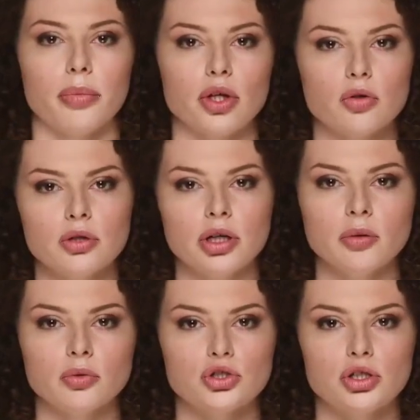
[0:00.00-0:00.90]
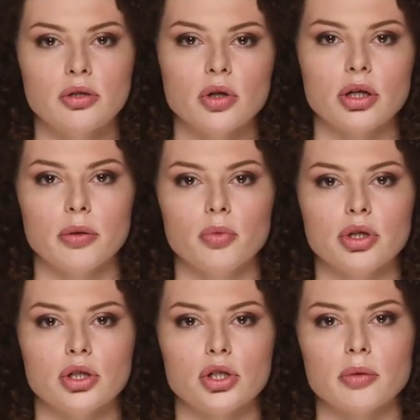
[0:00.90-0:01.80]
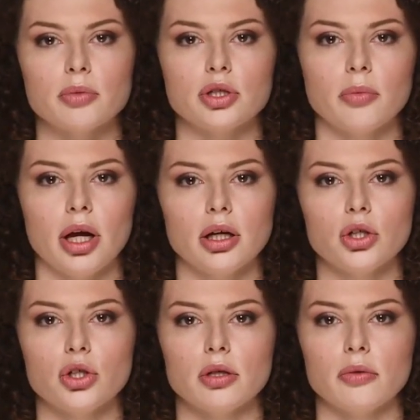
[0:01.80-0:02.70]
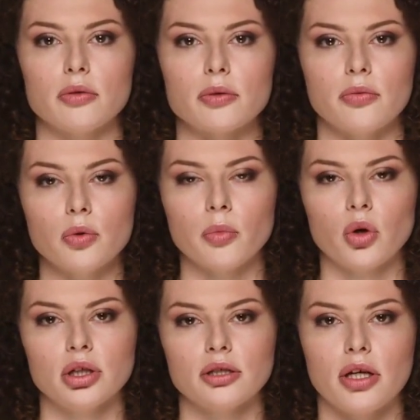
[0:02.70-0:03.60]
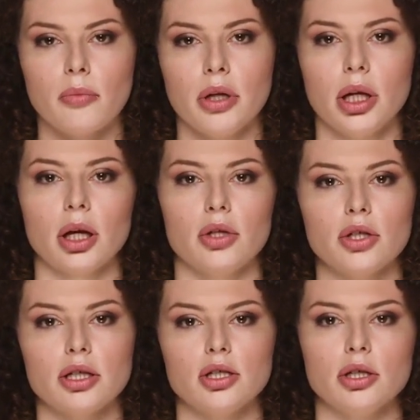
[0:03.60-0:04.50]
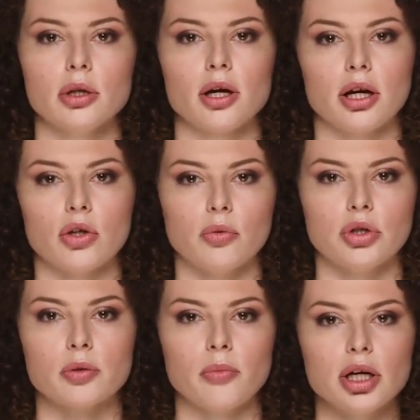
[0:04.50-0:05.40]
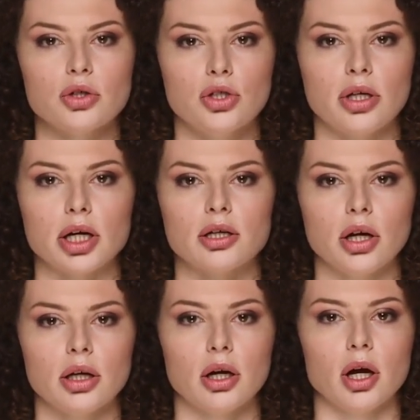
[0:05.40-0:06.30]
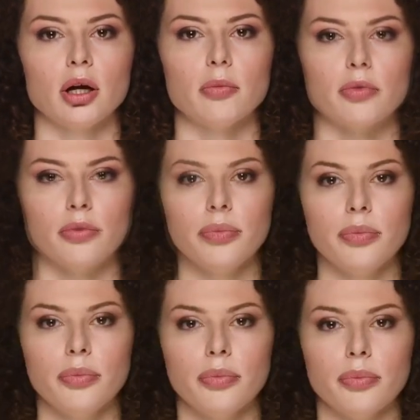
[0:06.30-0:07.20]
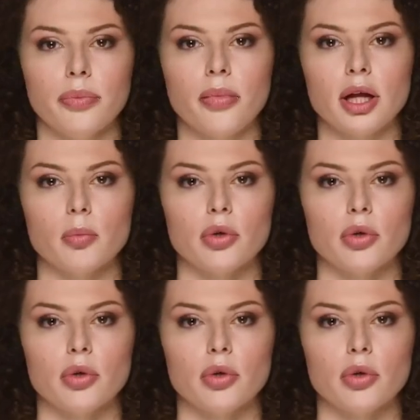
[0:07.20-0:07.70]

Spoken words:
Here is our machine learning prediction of this match. For more in-depth analysis, head over to matchstat.com. Our